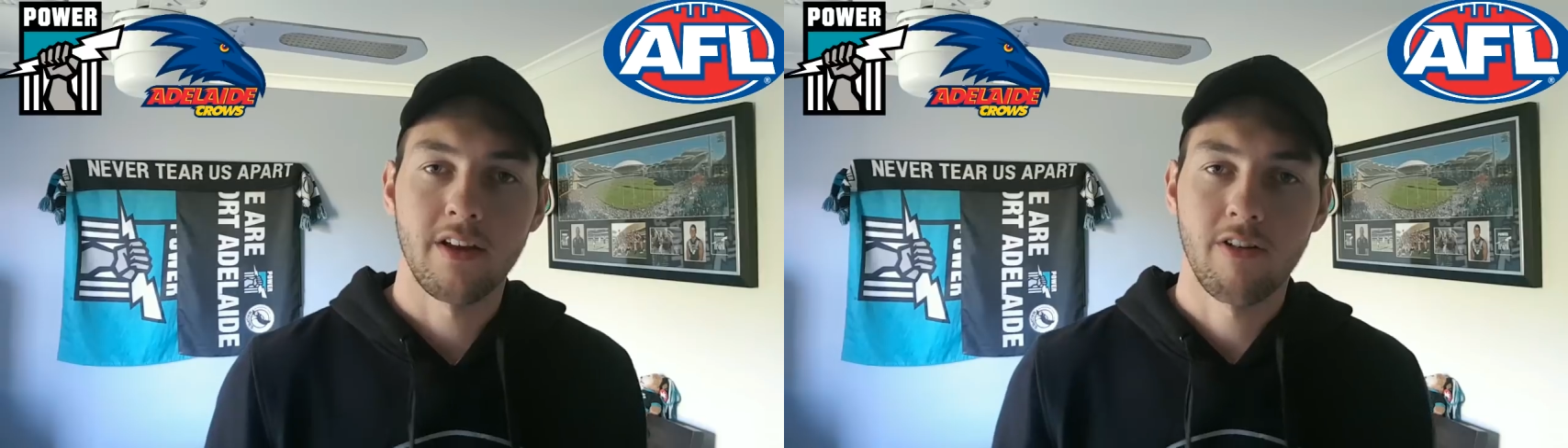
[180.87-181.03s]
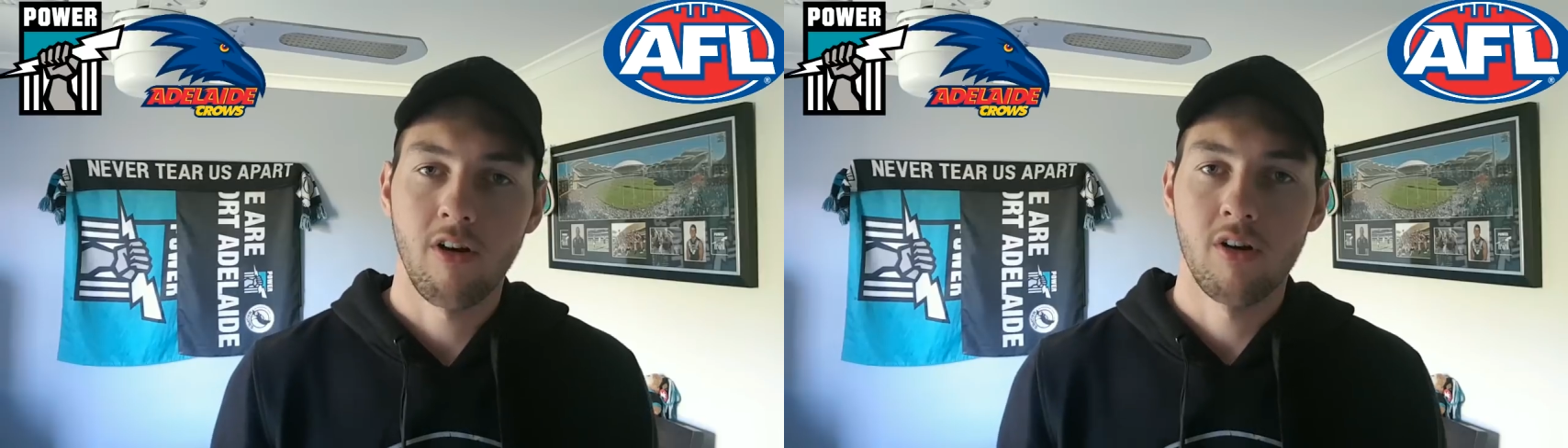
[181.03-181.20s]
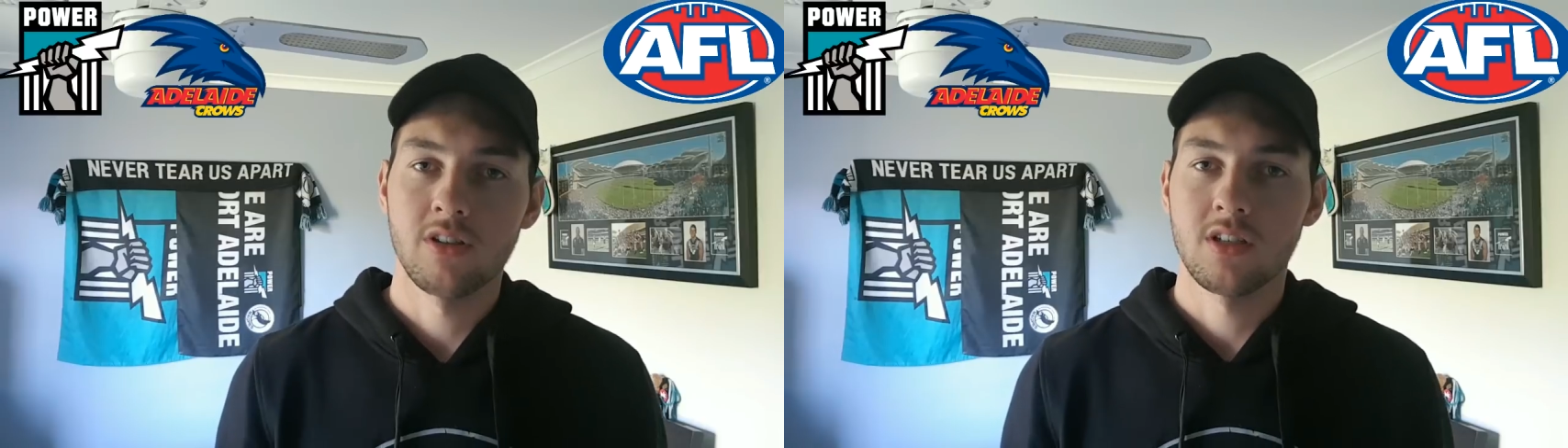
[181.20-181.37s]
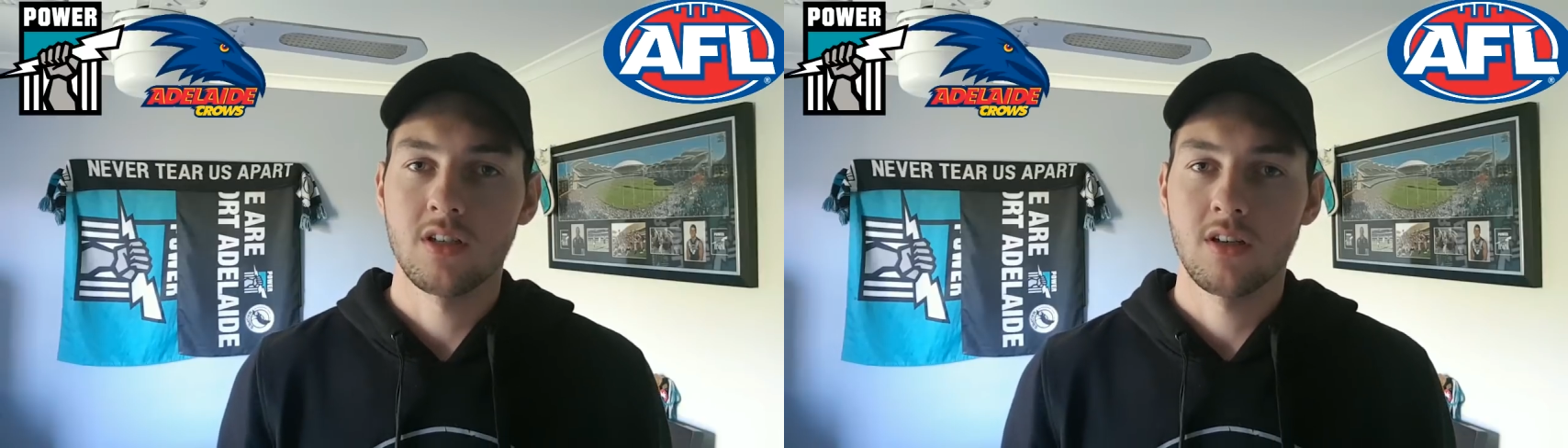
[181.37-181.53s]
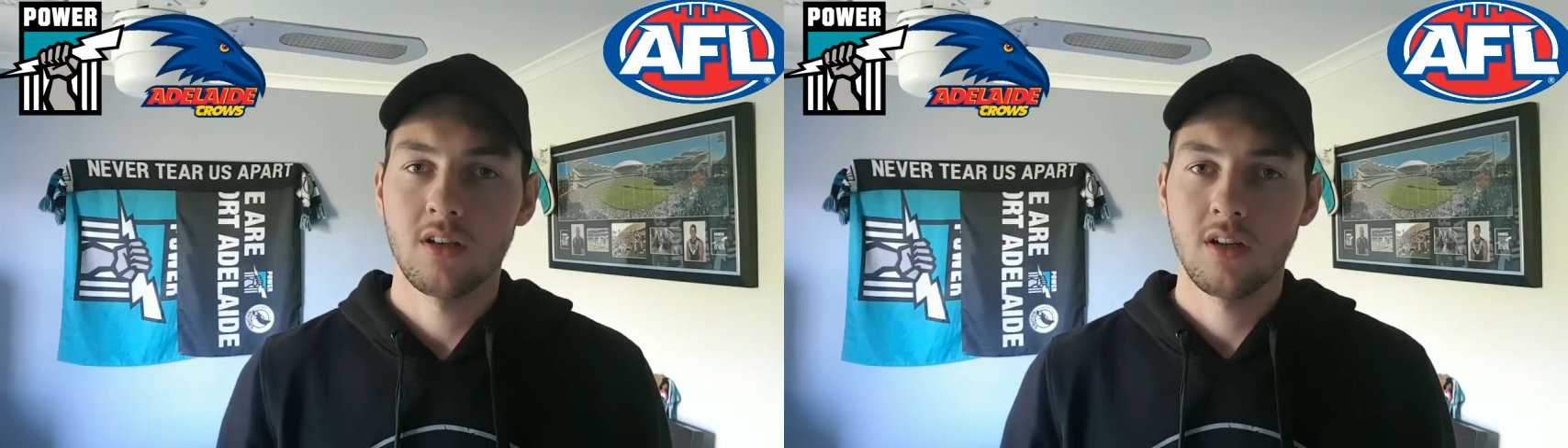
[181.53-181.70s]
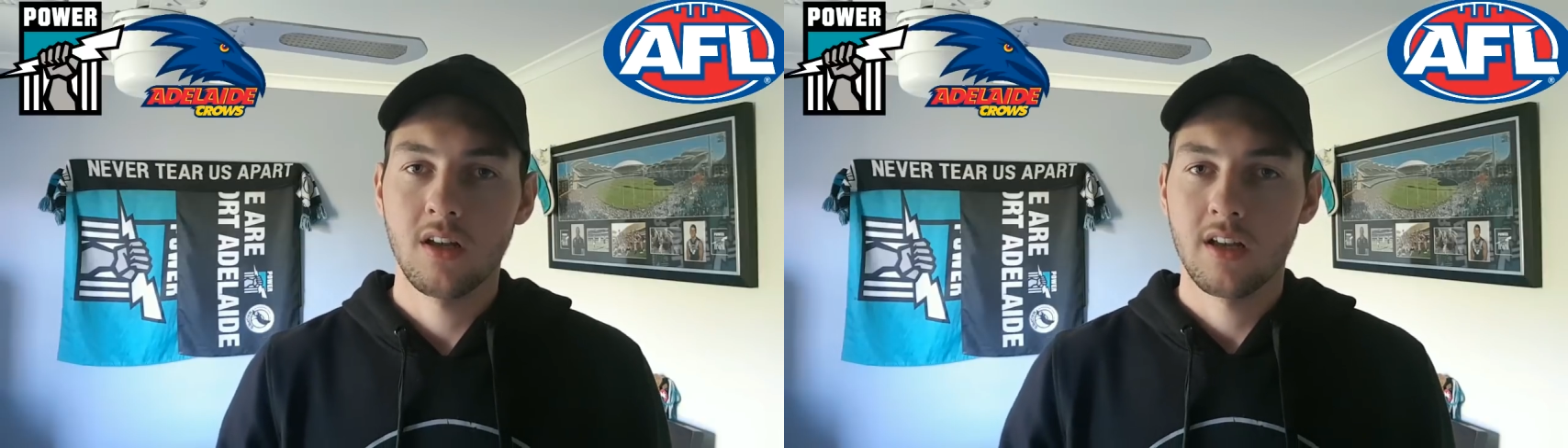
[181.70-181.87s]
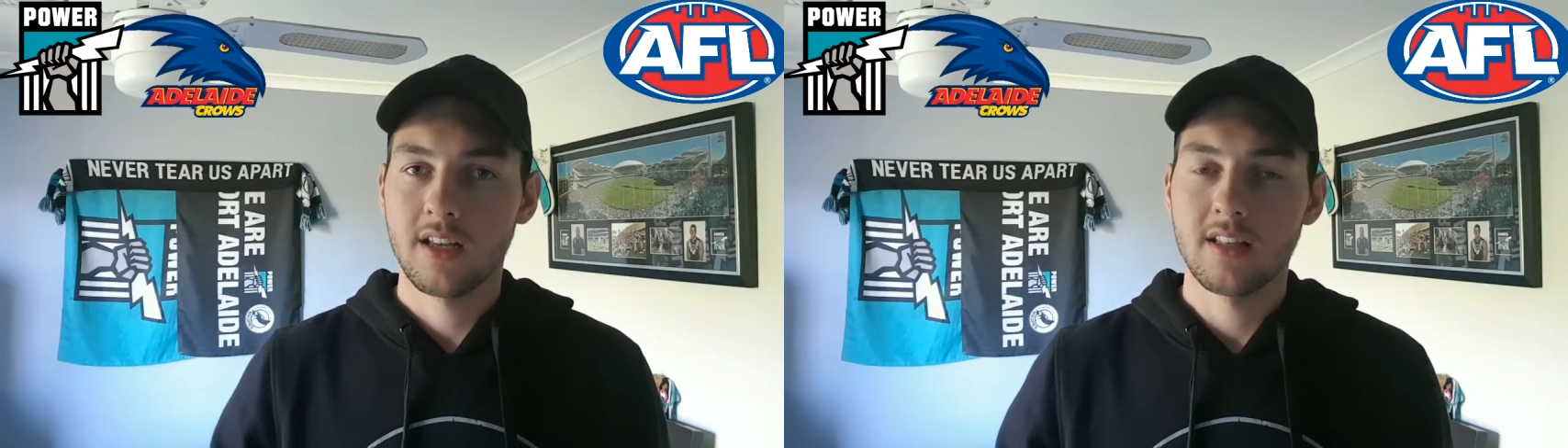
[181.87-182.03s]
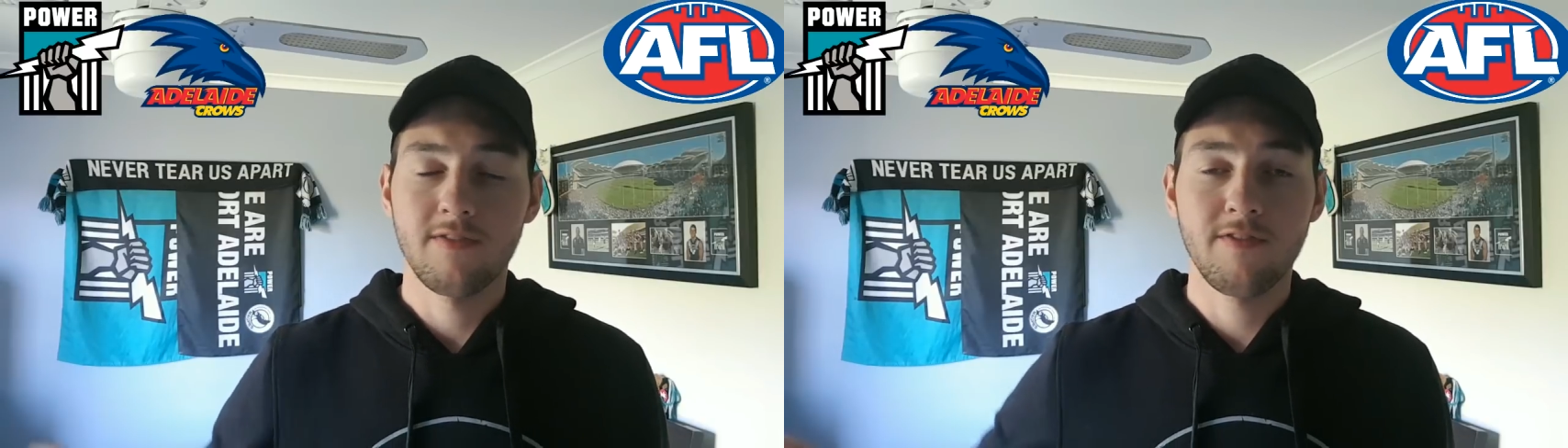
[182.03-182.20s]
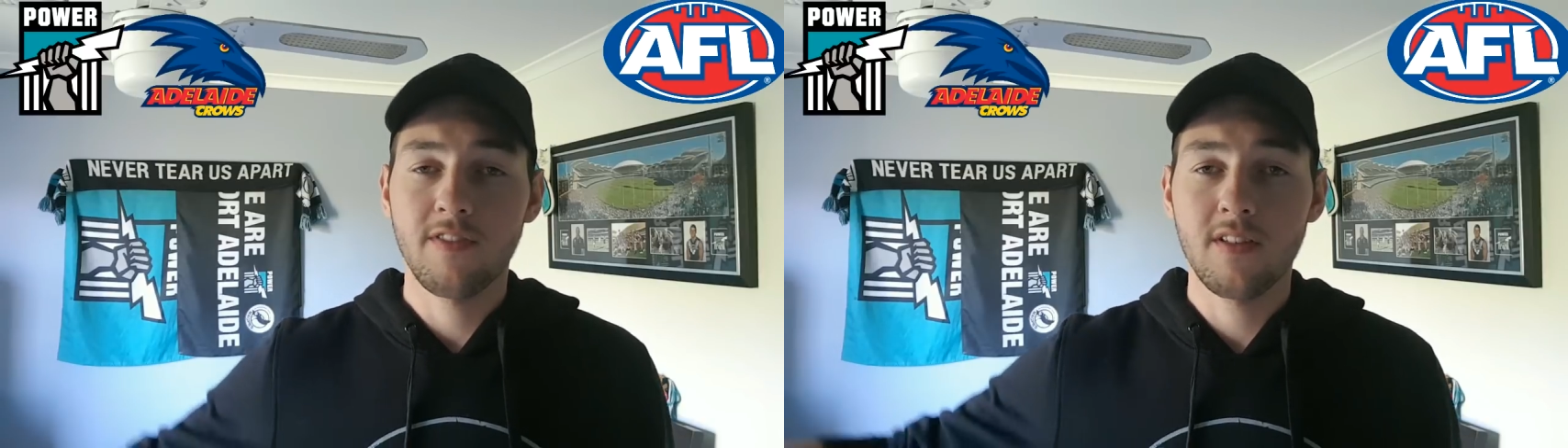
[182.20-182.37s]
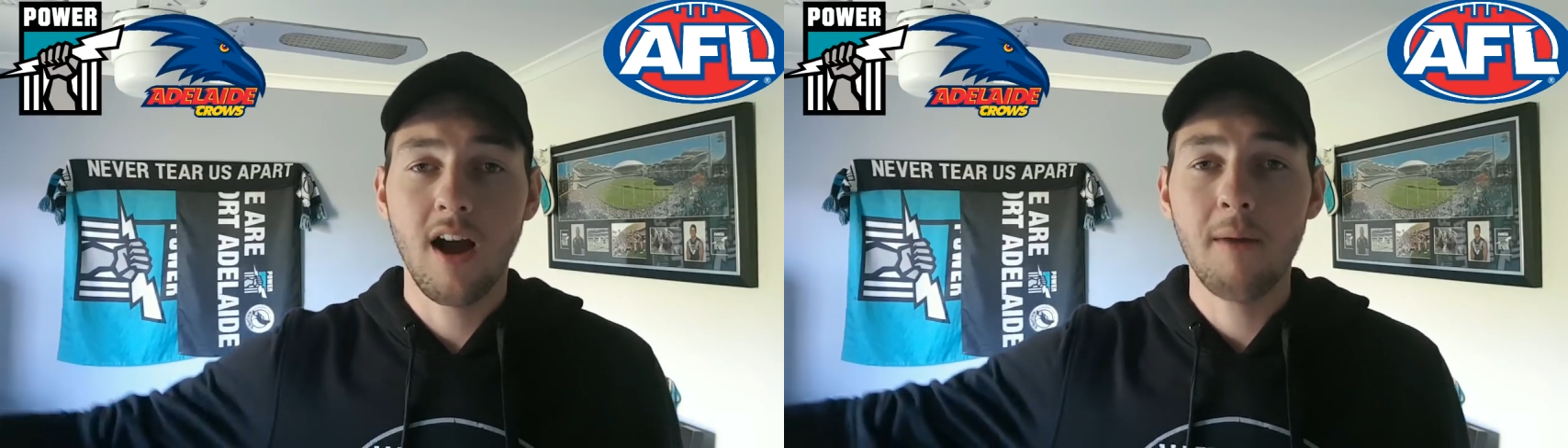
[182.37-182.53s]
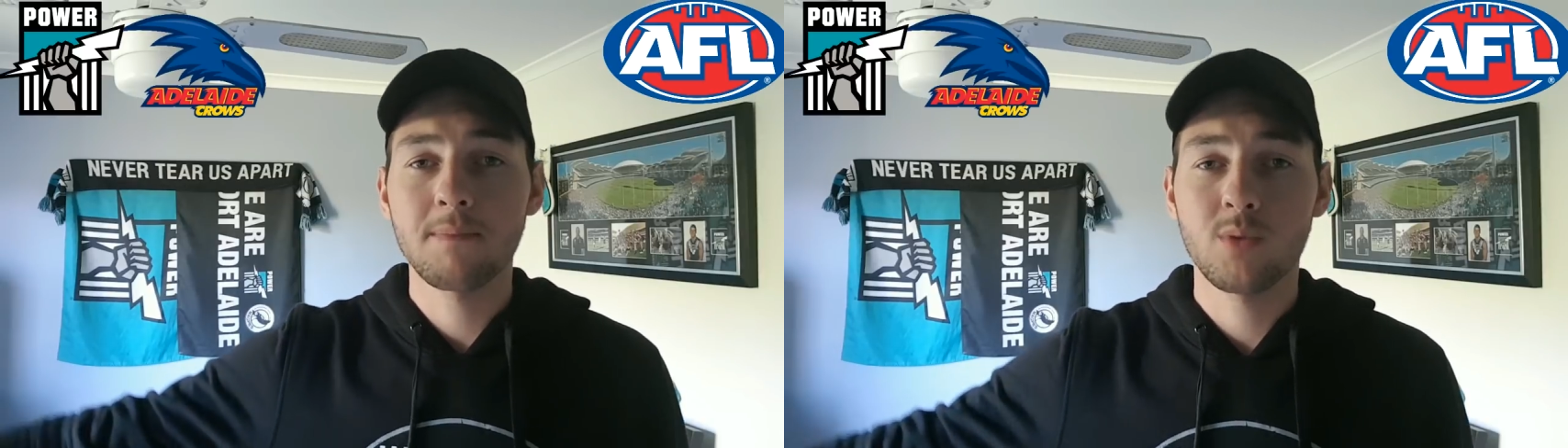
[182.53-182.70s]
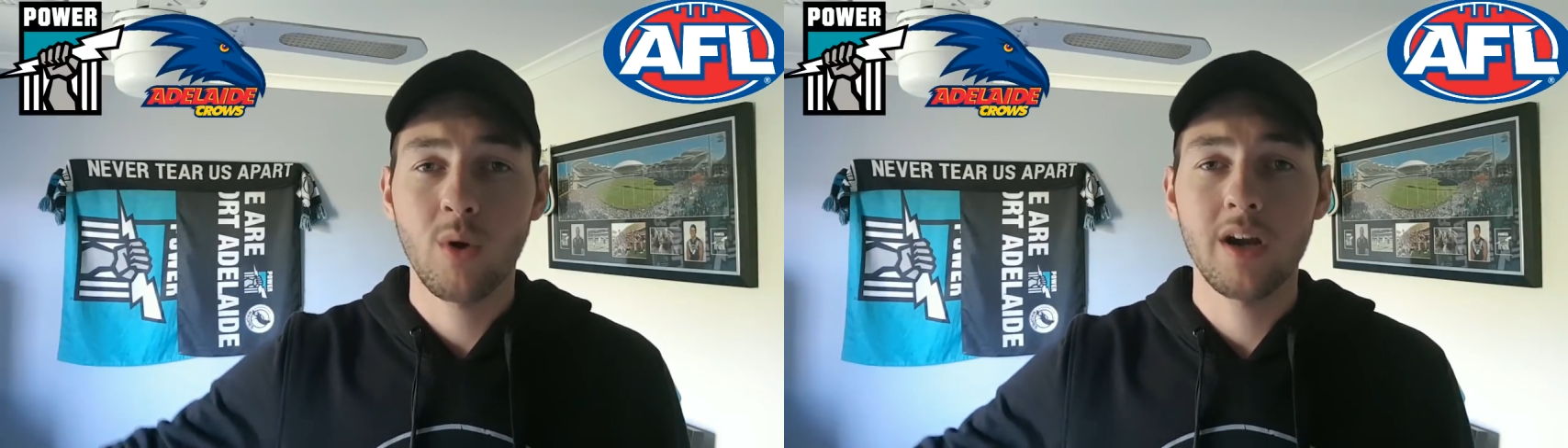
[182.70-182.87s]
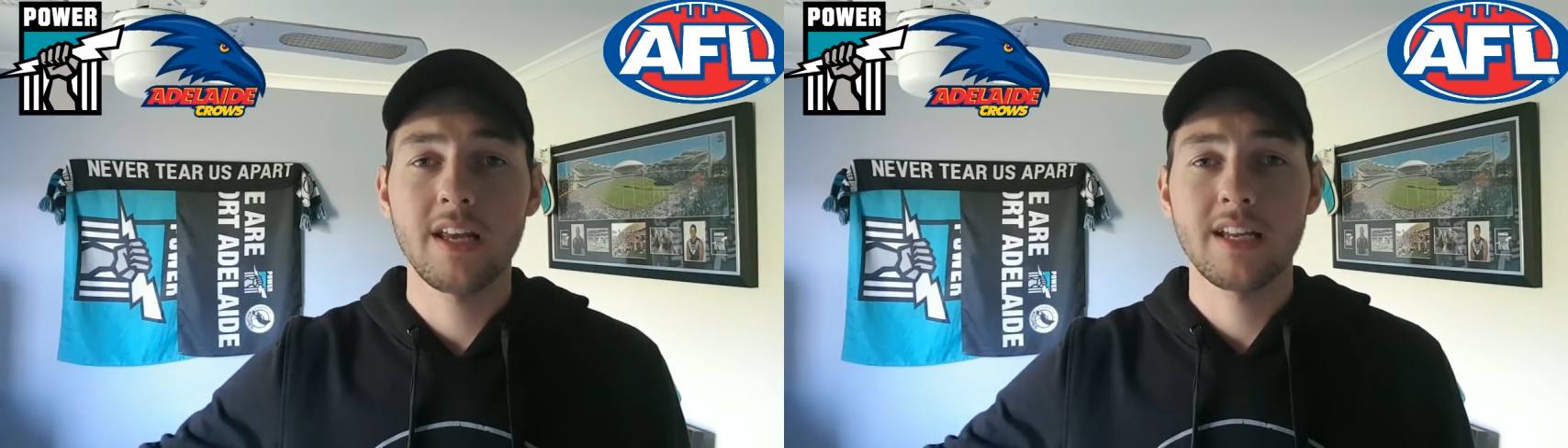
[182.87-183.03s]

the Crows. Up 20